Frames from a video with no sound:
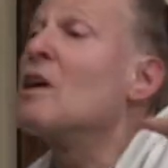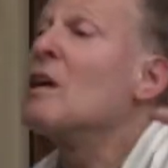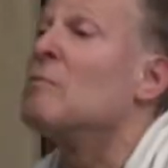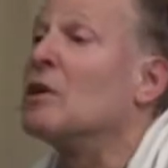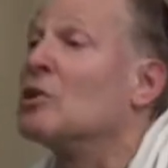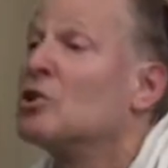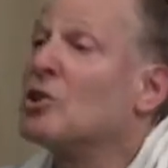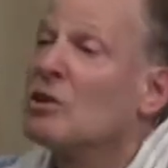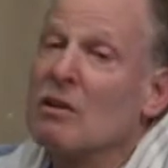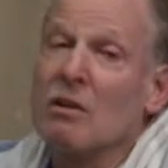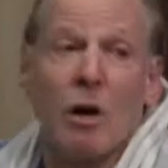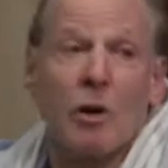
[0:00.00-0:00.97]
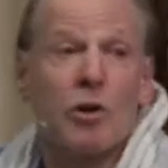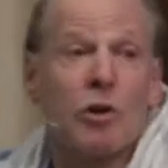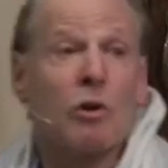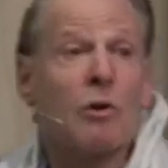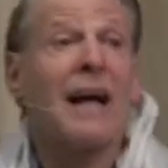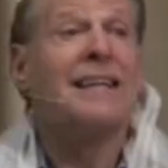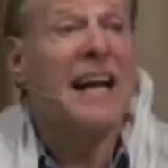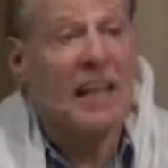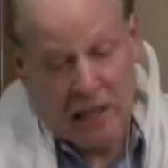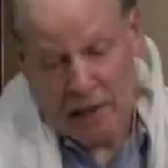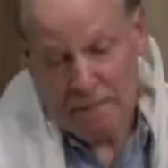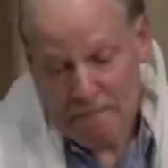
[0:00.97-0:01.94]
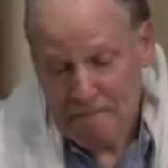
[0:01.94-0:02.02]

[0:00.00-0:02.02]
image, uh, your identity.